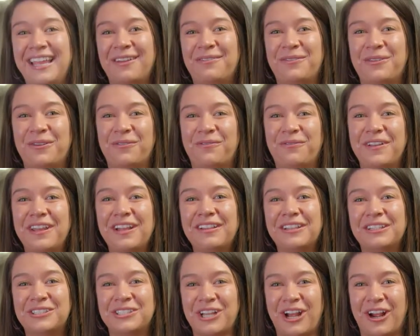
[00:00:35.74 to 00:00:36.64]
if you
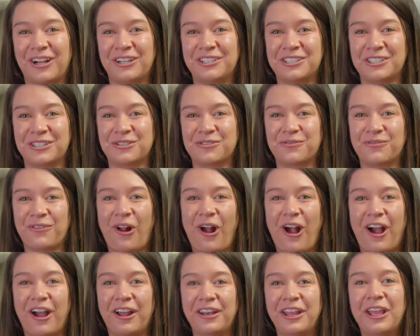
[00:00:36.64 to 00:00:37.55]
feel a charge is
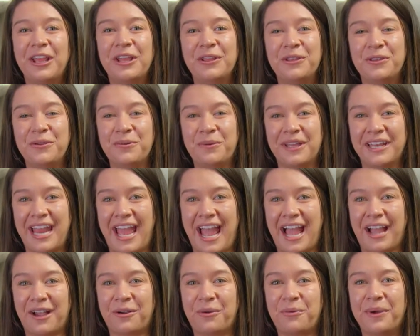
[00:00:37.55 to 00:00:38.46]
fraud, you can
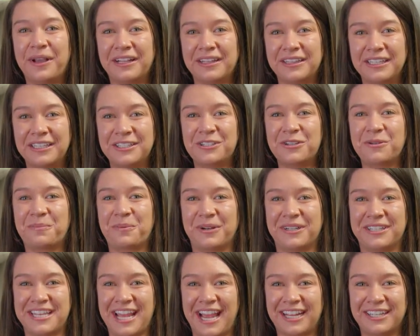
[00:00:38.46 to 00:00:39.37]
act quickly to
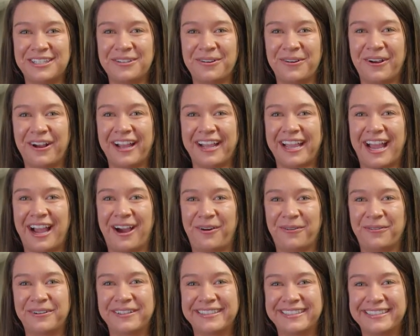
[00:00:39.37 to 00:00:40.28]
protect your
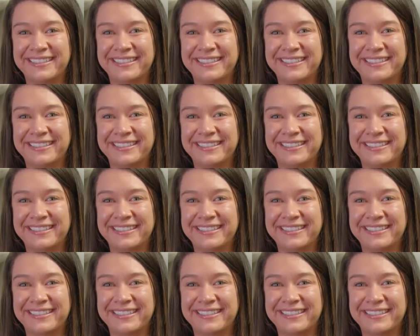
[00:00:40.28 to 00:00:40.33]
account.